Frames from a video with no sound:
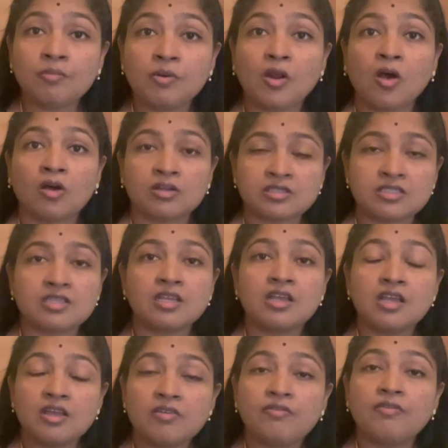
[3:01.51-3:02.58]
blocks
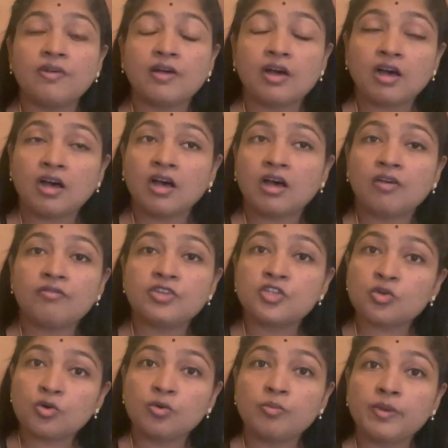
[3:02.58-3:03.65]
which
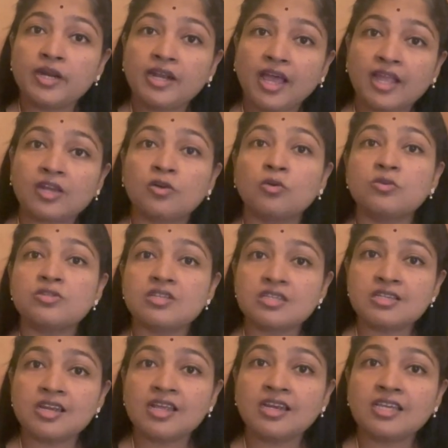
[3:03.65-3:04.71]
could be diagnosed in
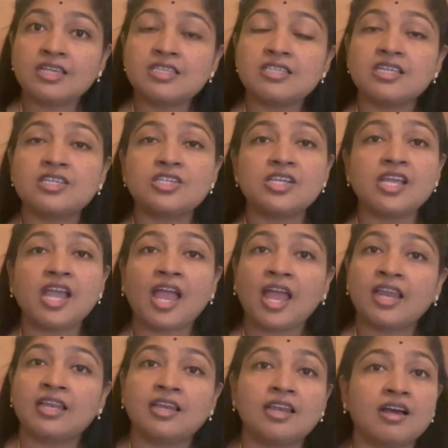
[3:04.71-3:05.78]
an ECG
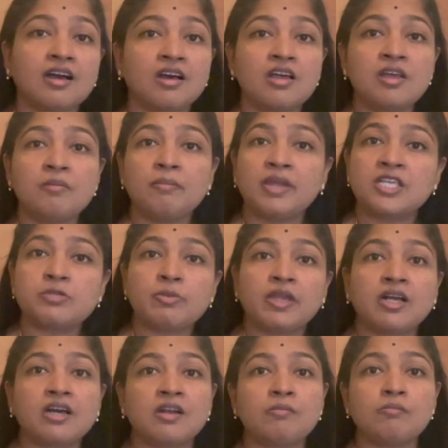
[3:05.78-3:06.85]
and
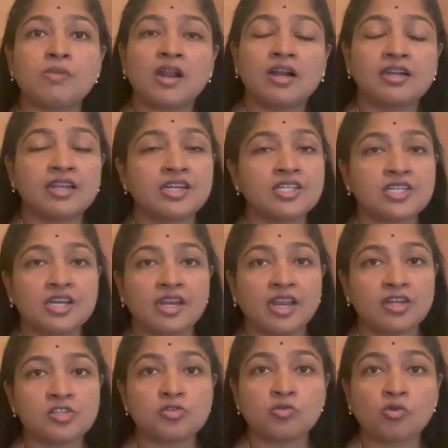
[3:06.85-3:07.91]
pacemaker implantation and
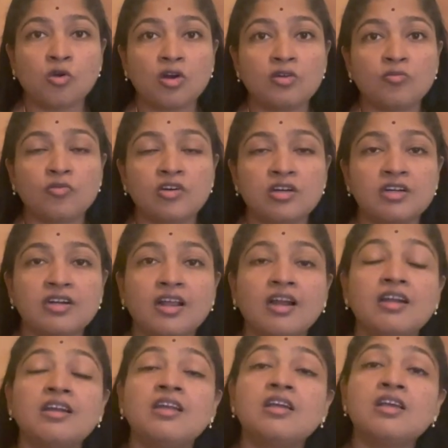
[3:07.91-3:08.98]
so on were
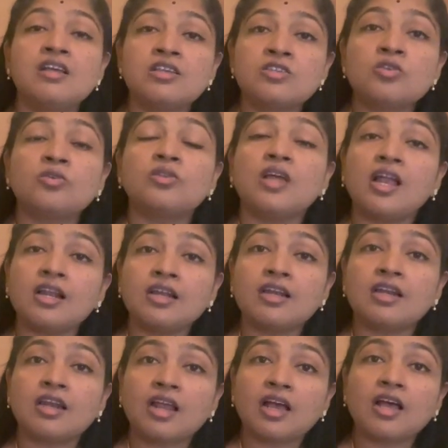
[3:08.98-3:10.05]
done so that
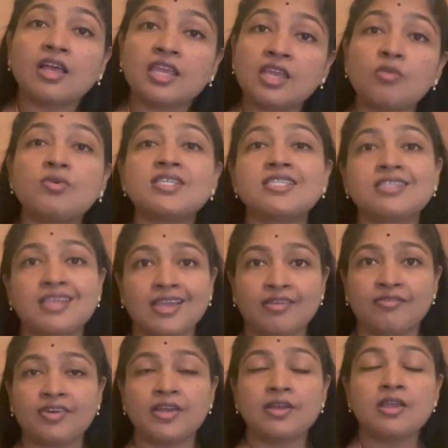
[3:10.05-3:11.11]
he was
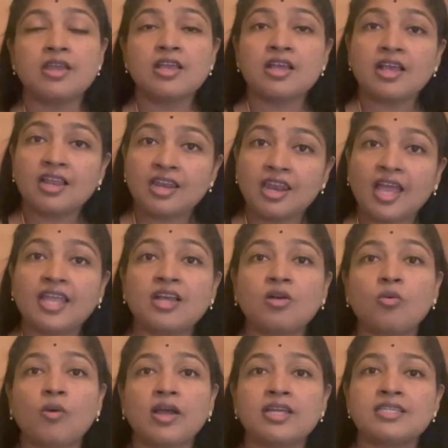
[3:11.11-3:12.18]
saved.
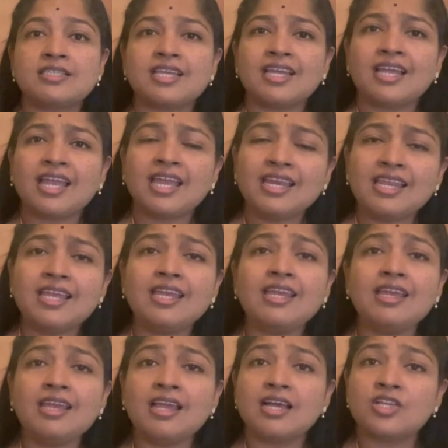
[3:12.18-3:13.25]
Likewise, any
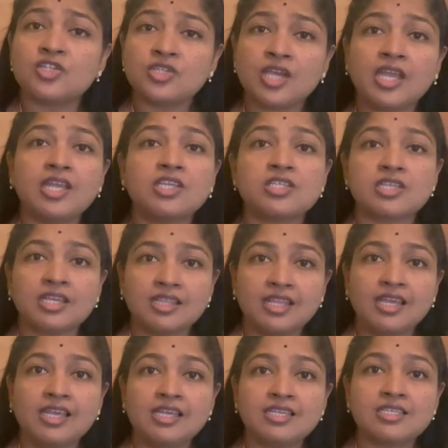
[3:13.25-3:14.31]
change in the
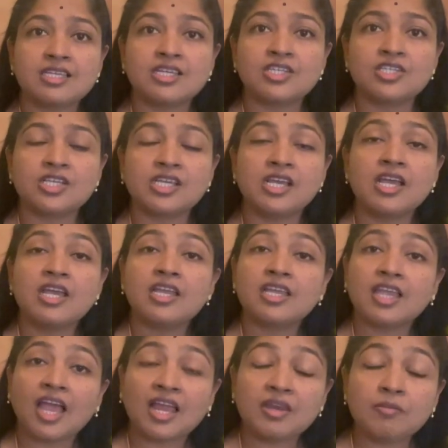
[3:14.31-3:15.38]
ECG
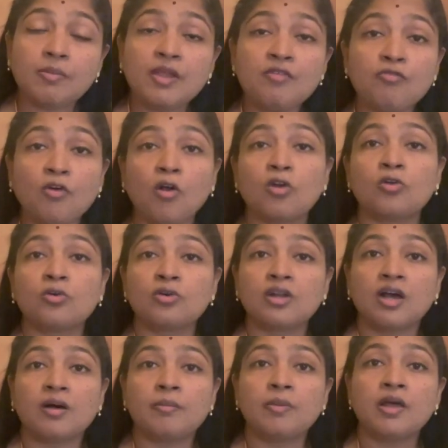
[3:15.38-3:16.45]
can be followed
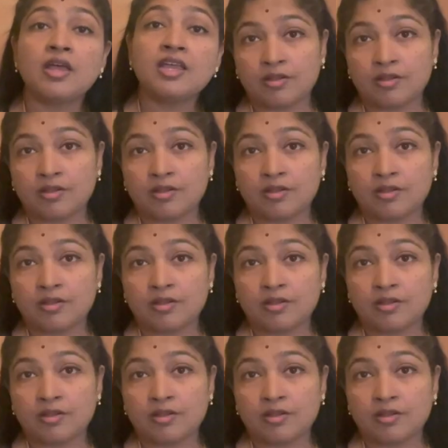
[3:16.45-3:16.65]
up,